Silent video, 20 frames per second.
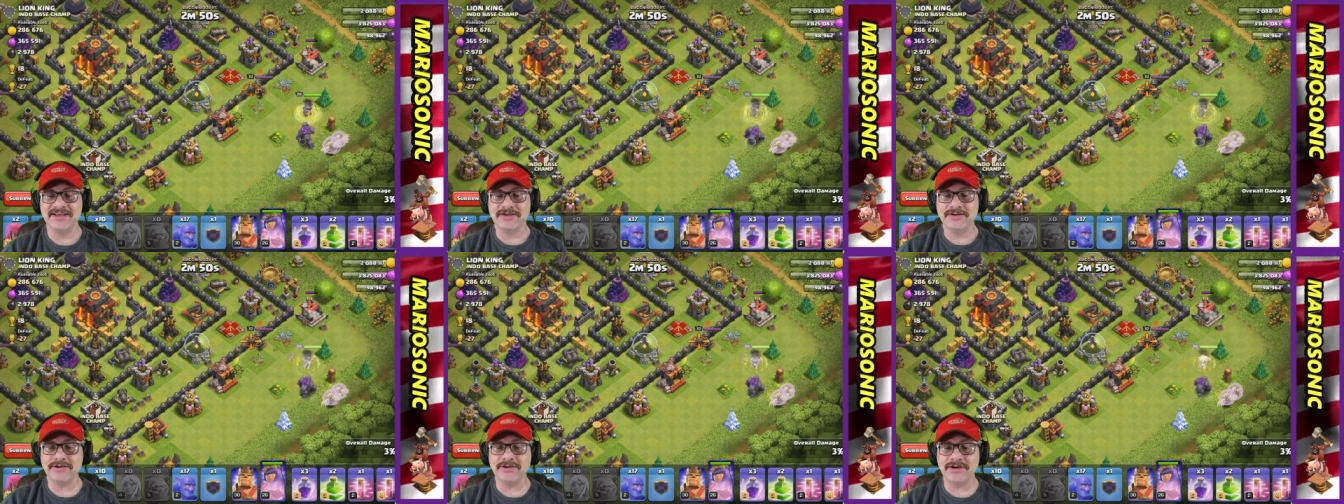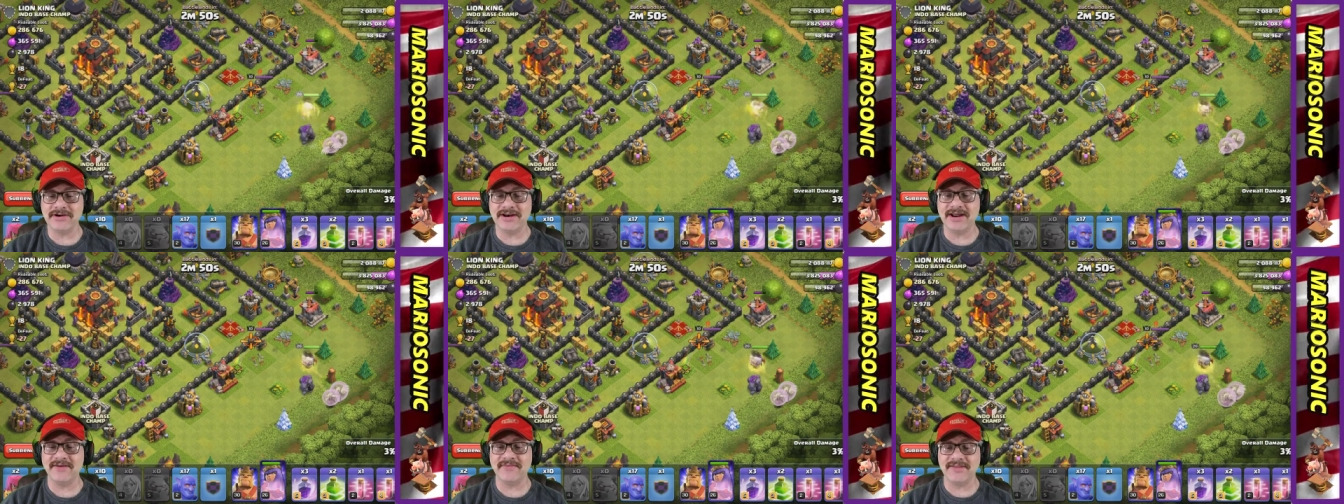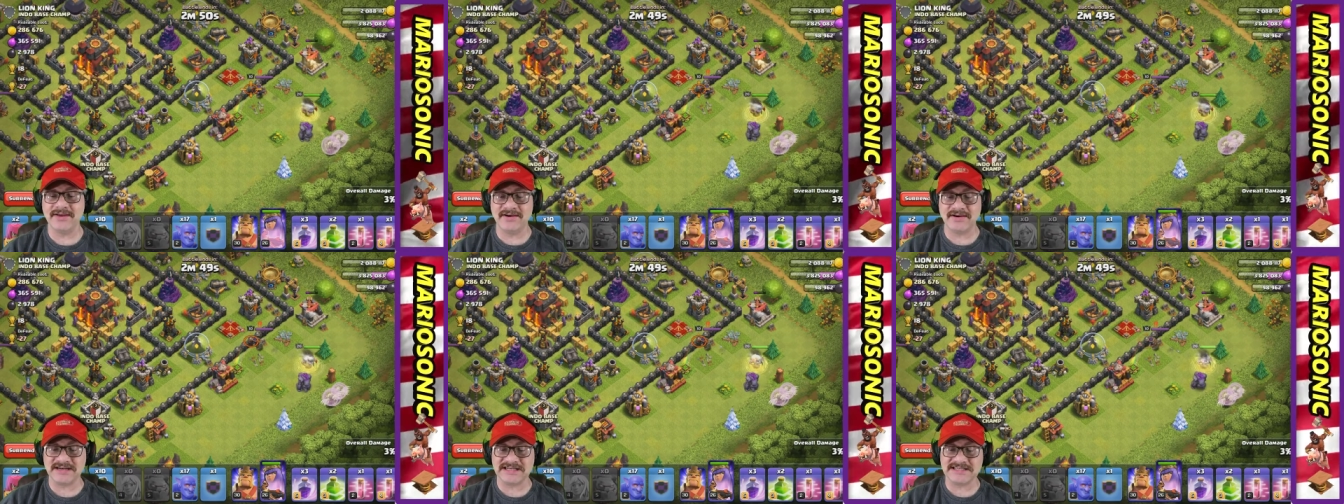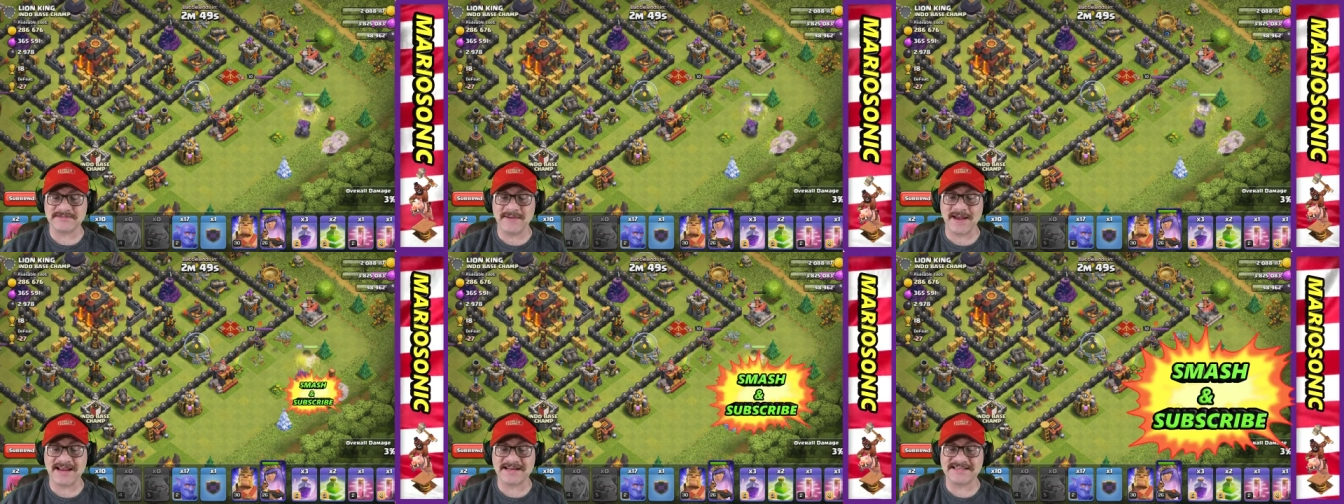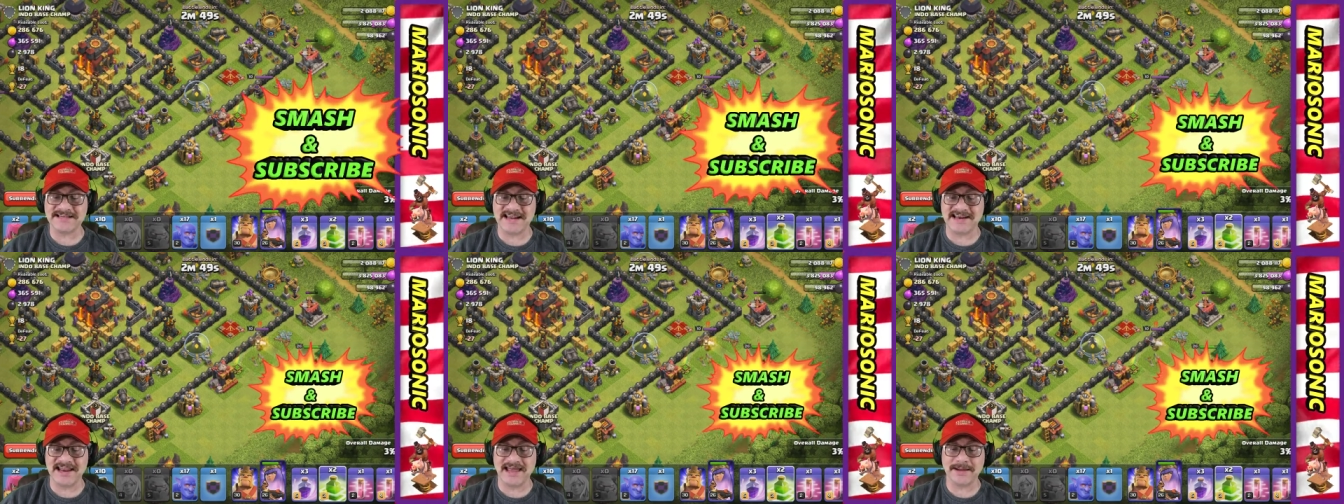you go down there and
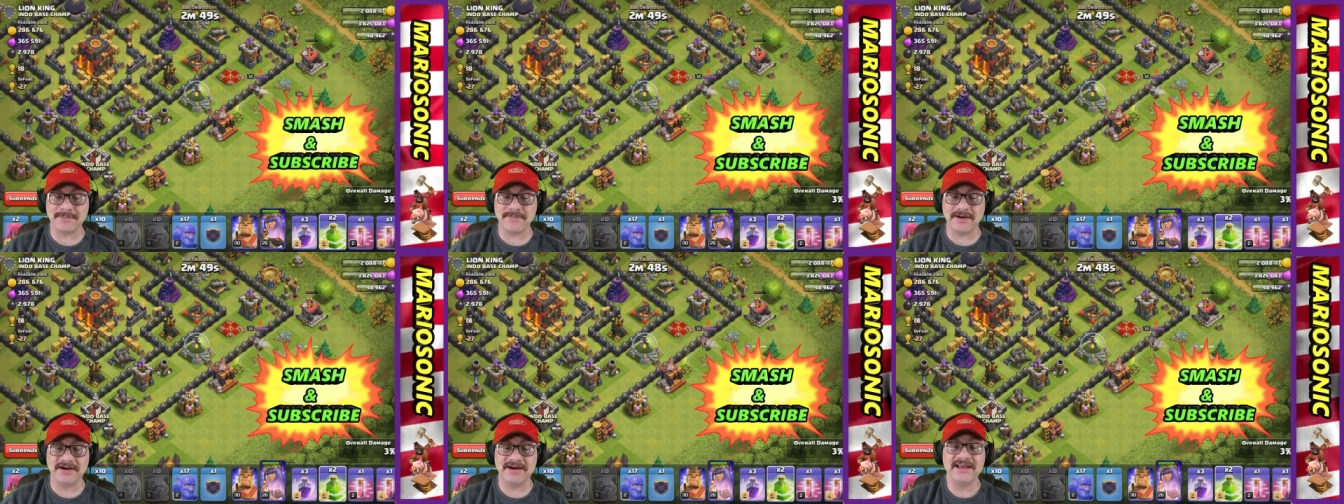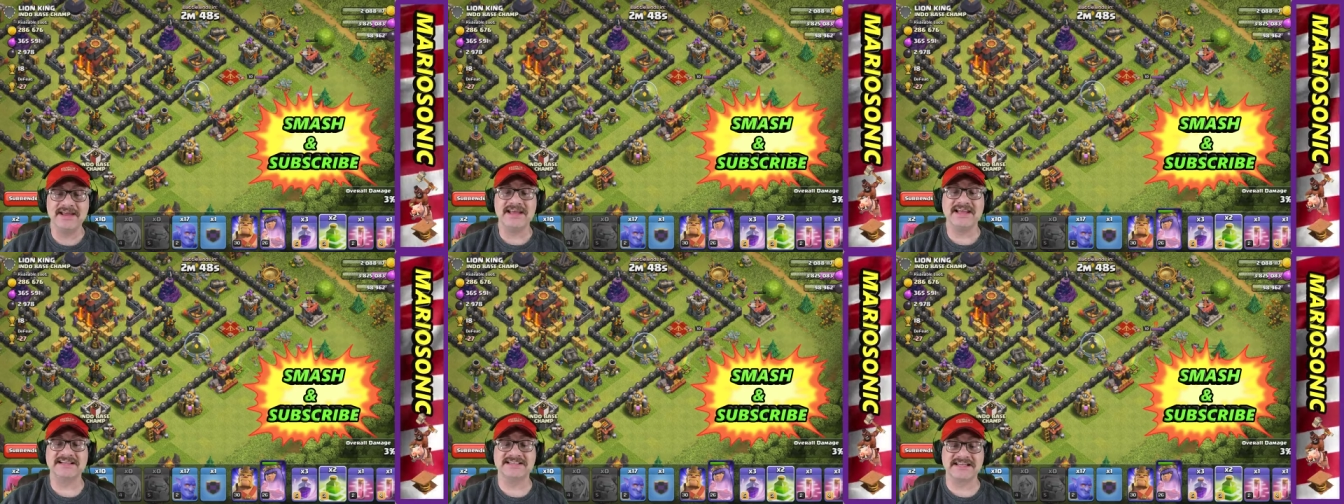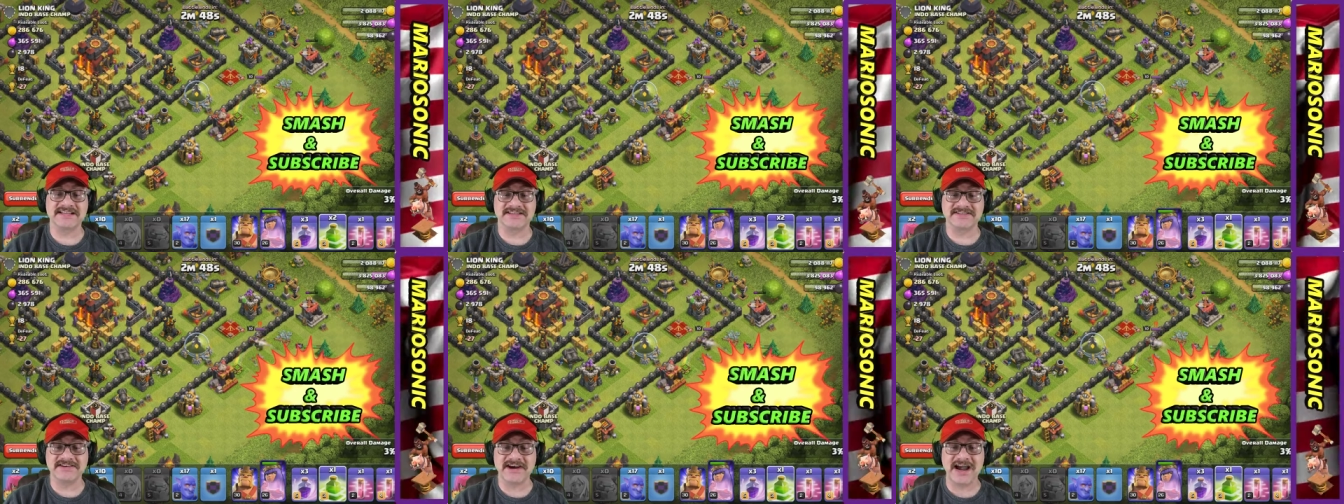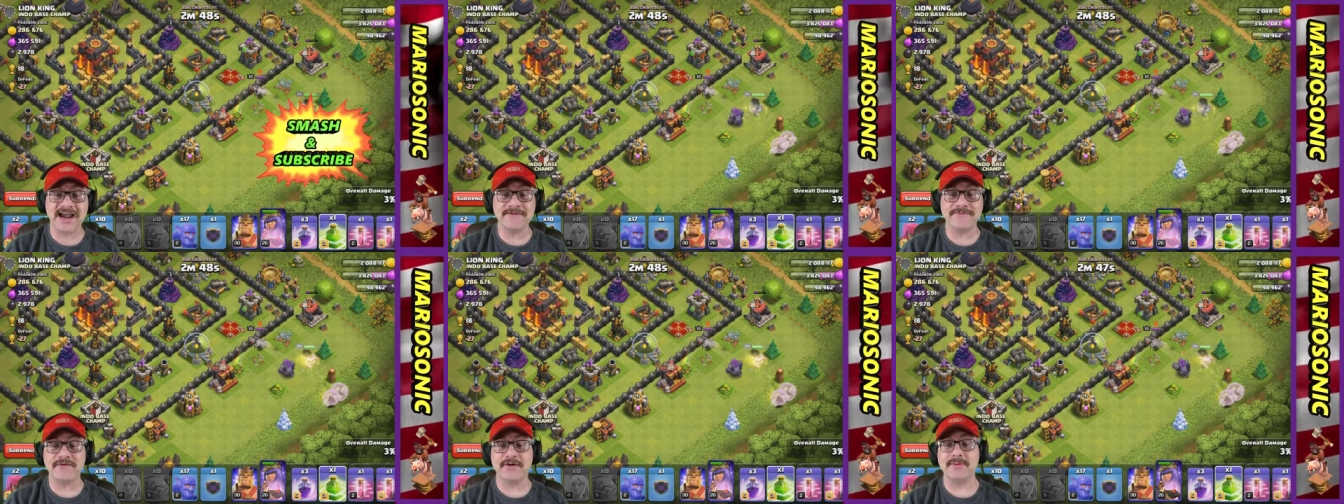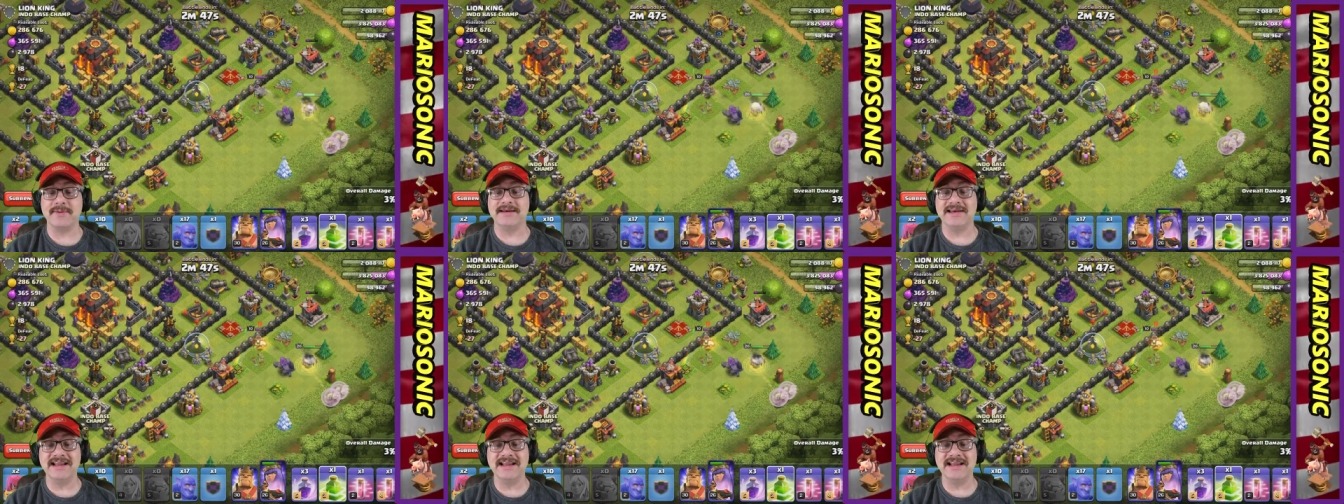smash that like button and subscribe for me.